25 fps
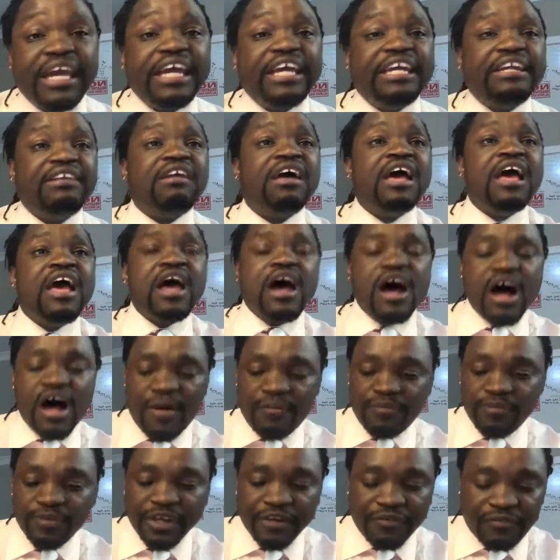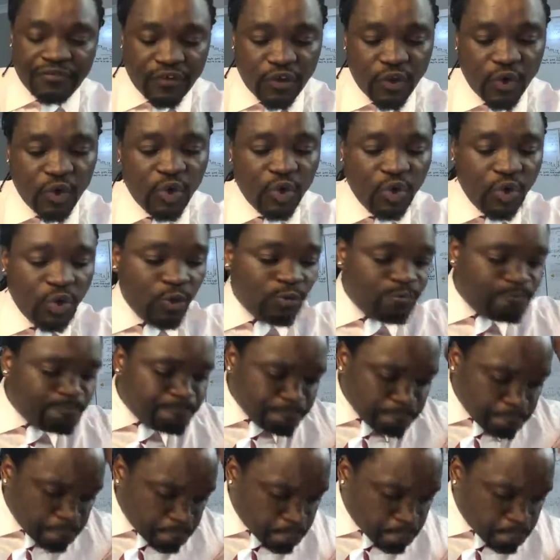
in um, a few